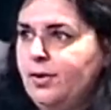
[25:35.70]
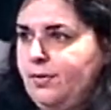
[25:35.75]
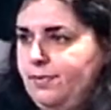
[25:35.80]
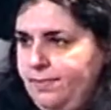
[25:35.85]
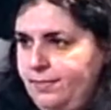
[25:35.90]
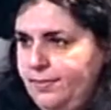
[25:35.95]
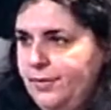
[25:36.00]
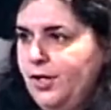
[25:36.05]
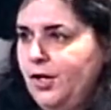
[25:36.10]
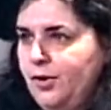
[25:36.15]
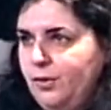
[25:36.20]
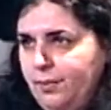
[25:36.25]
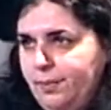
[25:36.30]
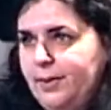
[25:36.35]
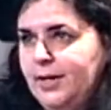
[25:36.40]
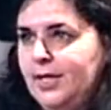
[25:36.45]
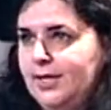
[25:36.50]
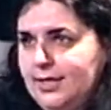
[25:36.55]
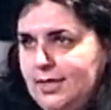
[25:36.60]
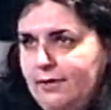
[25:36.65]
you know,
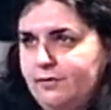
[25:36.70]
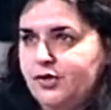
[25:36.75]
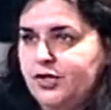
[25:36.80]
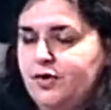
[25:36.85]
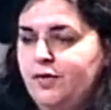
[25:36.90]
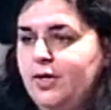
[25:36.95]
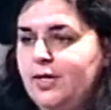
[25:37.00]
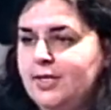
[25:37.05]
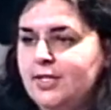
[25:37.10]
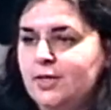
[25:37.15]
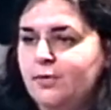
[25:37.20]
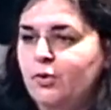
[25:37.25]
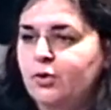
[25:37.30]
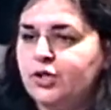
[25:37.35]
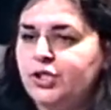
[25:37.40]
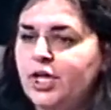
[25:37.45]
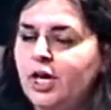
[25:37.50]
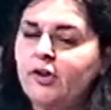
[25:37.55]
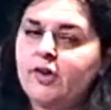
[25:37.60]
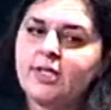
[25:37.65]
please give Shireen some
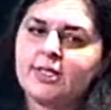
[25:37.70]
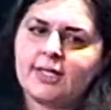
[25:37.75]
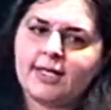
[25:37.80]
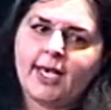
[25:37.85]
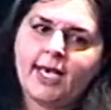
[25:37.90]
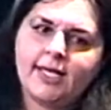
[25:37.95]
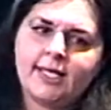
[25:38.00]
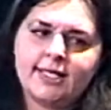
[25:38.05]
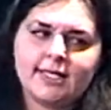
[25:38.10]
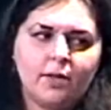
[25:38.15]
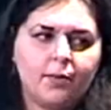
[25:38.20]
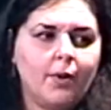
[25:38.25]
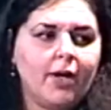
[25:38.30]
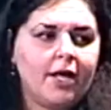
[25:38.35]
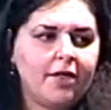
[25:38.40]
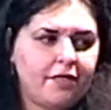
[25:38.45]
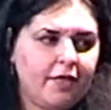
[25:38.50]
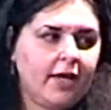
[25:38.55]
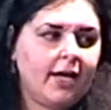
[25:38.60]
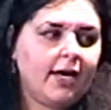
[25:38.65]
more cherries. And Katie said, well,
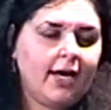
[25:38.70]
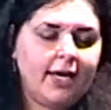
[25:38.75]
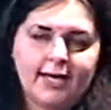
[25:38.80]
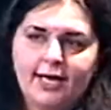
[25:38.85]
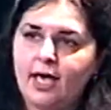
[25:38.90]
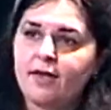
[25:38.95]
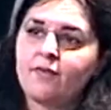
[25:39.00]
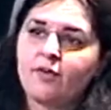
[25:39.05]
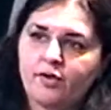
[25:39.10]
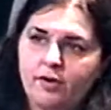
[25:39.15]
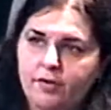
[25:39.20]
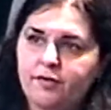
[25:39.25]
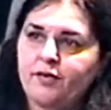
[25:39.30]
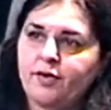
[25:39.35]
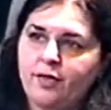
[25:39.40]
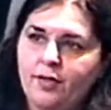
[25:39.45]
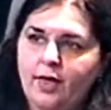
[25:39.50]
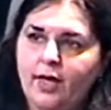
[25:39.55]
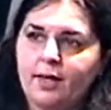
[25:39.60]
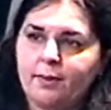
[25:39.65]
I think I gave her
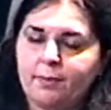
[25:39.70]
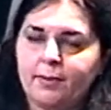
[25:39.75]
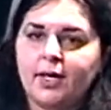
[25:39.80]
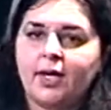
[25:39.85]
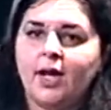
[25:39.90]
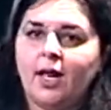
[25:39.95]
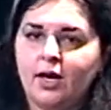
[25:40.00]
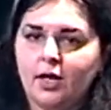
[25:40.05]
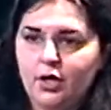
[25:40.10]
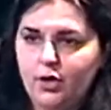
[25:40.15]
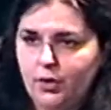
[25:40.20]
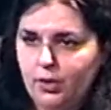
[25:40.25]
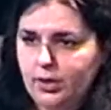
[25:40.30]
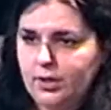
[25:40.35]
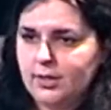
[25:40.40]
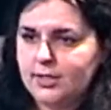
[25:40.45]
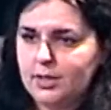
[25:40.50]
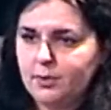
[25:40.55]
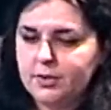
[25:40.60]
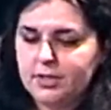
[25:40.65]
everything, but I'll look.
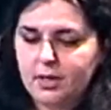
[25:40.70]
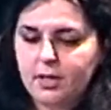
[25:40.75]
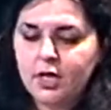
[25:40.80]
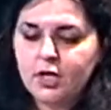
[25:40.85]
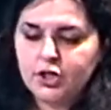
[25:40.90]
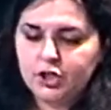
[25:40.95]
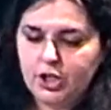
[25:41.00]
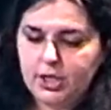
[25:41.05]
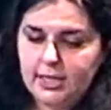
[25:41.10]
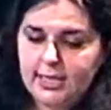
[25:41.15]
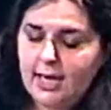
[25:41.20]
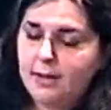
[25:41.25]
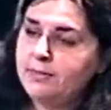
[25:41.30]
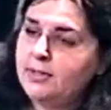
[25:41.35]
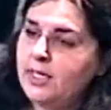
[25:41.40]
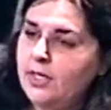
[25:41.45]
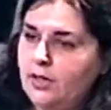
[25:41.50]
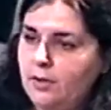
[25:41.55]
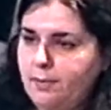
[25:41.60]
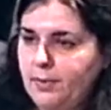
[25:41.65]
Because it was she had
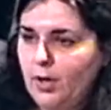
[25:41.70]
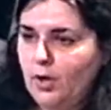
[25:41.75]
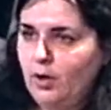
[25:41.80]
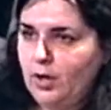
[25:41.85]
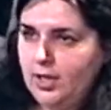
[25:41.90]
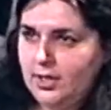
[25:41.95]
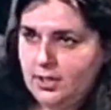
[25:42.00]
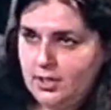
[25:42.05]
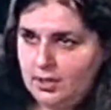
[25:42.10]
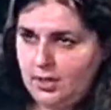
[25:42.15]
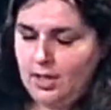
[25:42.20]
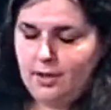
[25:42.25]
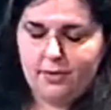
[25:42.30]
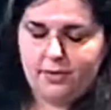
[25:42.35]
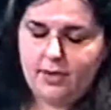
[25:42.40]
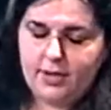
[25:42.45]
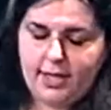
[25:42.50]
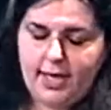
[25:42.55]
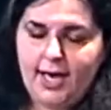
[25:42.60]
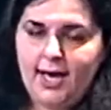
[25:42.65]
emptied the bowl and
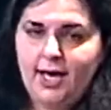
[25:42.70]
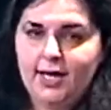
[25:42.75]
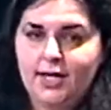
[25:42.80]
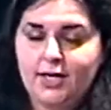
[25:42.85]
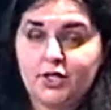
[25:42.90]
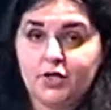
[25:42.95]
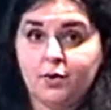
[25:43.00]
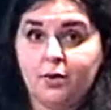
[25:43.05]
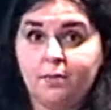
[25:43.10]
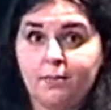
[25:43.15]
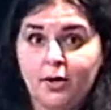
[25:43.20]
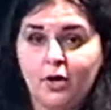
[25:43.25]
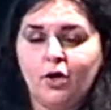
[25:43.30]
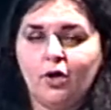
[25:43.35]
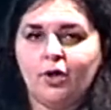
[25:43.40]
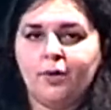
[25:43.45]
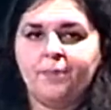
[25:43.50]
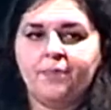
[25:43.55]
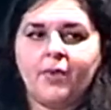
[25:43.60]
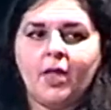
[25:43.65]
the can into a
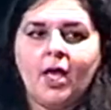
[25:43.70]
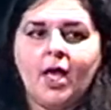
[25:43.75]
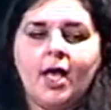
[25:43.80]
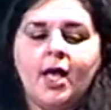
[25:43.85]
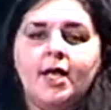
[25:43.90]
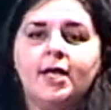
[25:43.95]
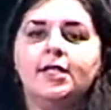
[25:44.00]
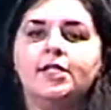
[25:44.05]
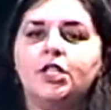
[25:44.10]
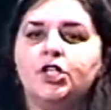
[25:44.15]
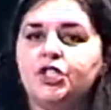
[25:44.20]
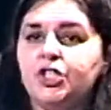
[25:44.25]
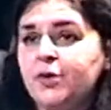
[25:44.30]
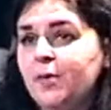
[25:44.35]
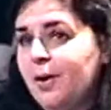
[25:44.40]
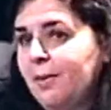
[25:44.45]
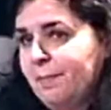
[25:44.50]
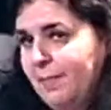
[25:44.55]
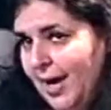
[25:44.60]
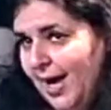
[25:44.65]
bowl. So she
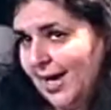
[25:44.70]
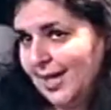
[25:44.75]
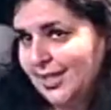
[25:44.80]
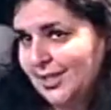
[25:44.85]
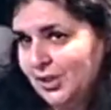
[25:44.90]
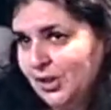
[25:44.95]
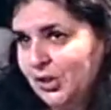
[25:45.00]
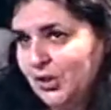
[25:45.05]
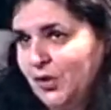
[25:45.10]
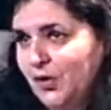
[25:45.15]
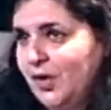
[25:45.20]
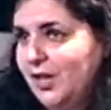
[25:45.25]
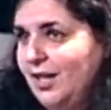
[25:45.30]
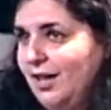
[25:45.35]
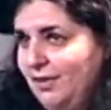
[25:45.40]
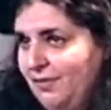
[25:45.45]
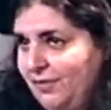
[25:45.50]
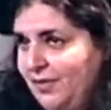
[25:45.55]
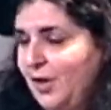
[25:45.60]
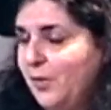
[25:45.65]
went back, and sure
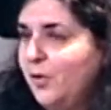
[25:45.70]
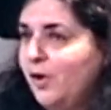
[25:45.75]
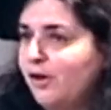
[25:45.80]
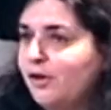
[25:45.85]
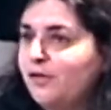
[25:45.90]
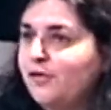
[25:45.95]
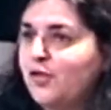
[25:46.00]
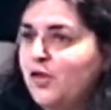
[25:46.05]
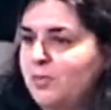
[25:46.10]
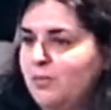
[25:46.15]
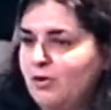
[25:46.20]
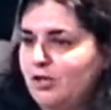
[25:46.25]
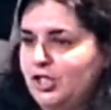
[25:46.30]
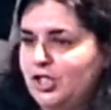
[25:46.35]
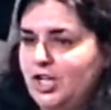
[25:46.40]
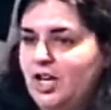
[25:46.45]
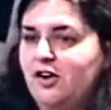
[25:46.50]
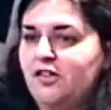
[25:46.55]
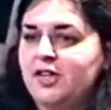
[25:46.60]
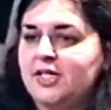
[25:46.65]
enough, there were a few more
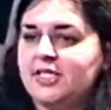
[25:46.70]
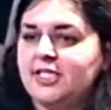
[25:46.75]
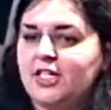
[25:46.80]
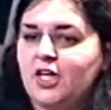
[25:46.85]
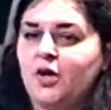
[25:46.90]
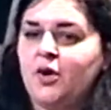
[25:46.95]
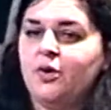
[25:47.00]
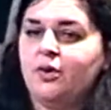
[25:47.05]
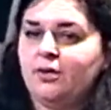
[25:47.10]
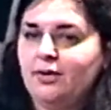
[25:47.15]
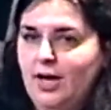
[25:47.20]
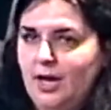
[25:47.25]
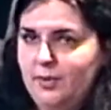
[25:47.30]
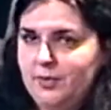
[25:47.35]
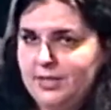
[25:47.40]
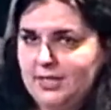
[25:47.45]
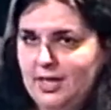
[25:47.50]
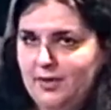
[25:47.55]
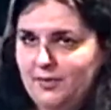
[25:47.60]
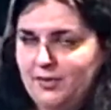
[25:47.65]
cherries. So I
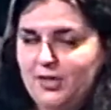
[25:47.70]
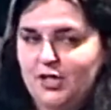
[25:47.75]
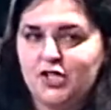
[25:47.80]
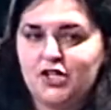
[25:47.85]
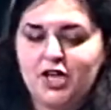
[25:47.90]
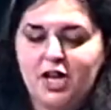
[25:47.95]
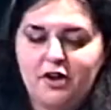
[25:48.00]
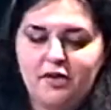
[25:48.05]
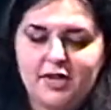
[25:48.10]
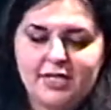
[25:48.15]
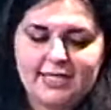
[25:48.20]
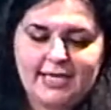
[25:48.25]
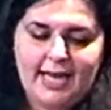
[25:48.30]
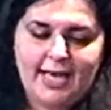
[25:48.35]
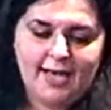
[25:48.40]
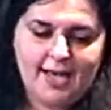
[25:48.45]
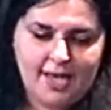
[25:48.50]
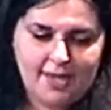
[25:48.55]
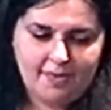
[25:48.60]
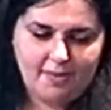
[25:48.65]
was given the cherries, and
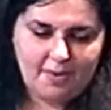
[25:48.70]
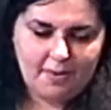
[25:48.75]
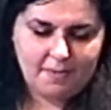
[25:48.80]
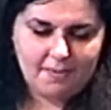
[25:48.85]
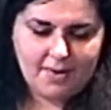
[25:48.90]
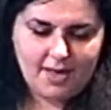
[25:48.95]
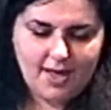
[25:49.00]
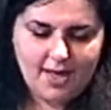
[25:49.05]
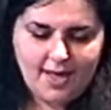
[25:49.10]
I ate them.